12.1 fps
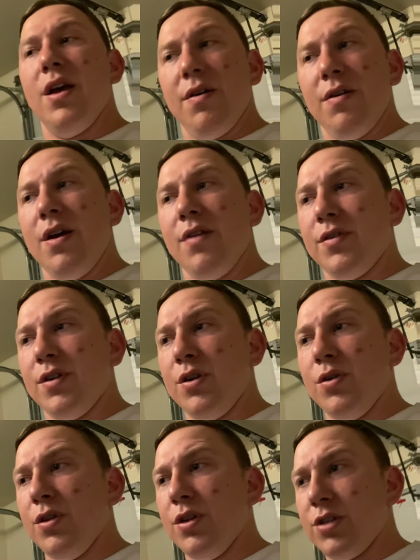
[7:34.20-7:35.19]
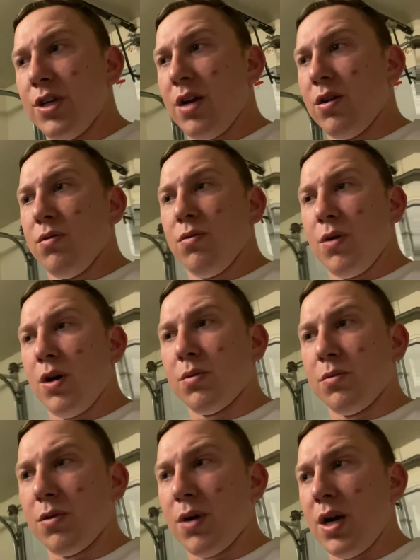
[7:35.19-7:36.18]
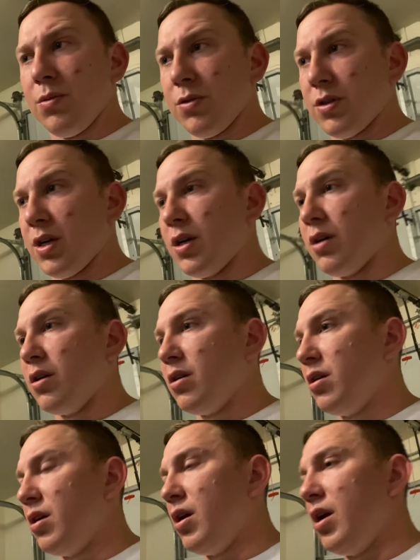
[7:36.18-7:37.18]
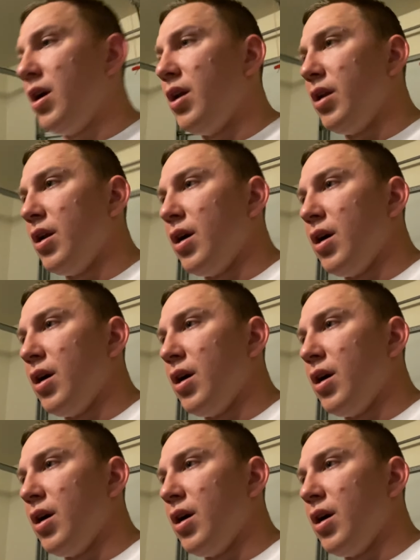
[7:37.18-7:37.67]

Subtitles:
If you're new to the channel, welcome to Riding with Sager, and